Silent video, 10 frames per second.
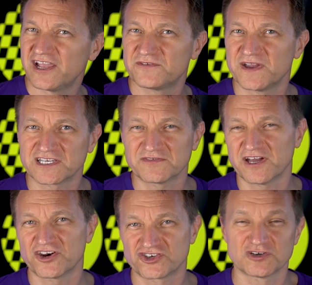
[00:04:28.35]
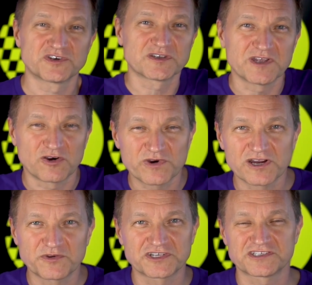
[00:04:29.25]
In fact, I've got a shirt which I'm not
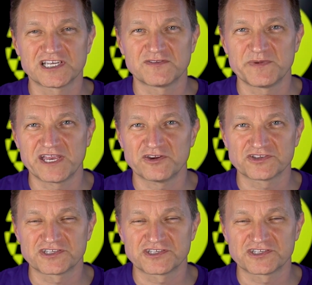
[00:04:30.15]
wearing, which is save the manual.